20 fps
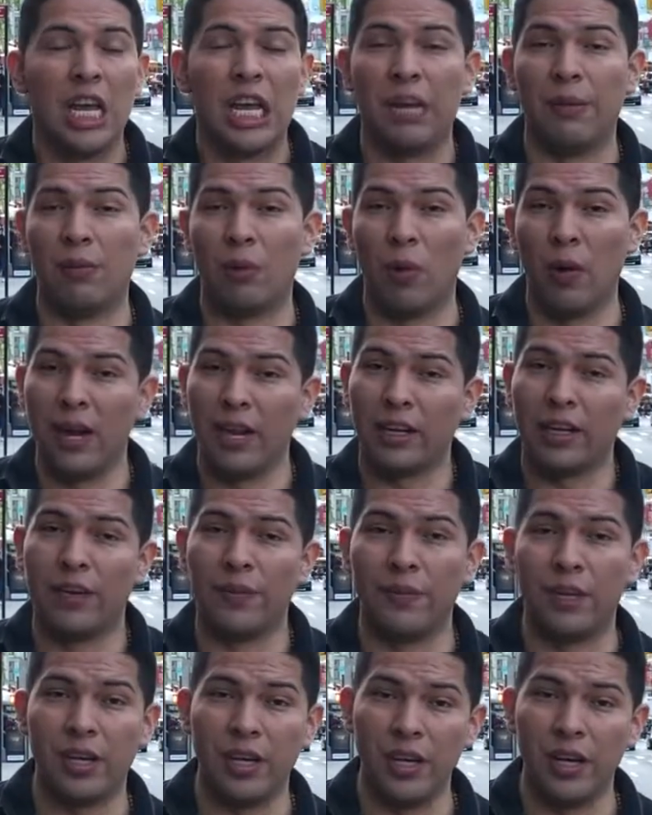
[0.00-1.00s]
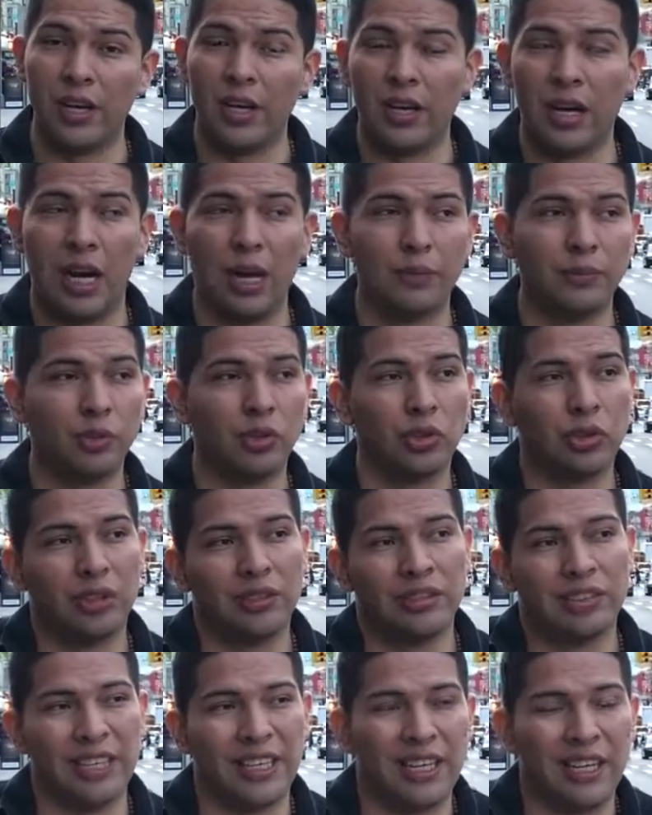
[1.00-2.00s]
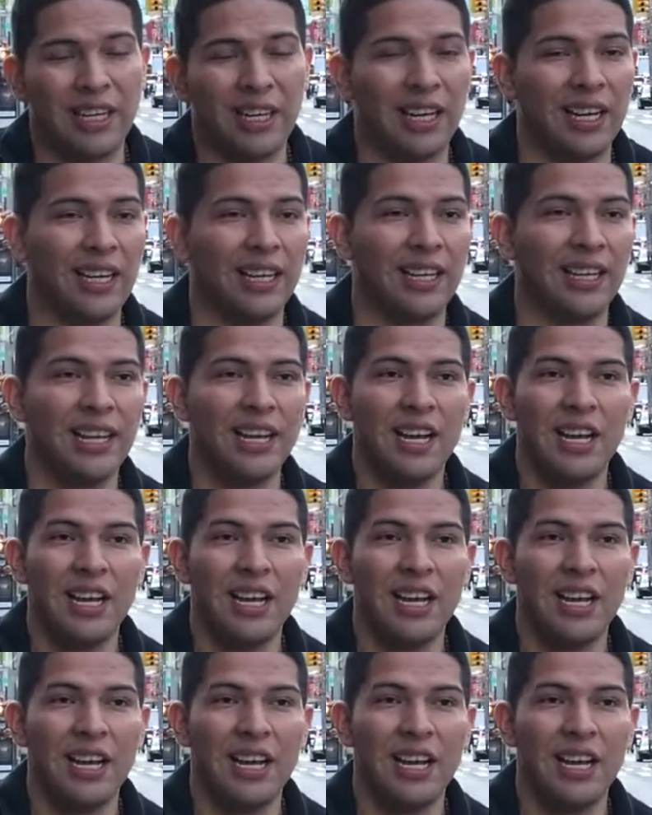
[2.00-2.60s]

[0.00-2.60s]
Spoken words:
If you want to come here, I'm just gonna say, like,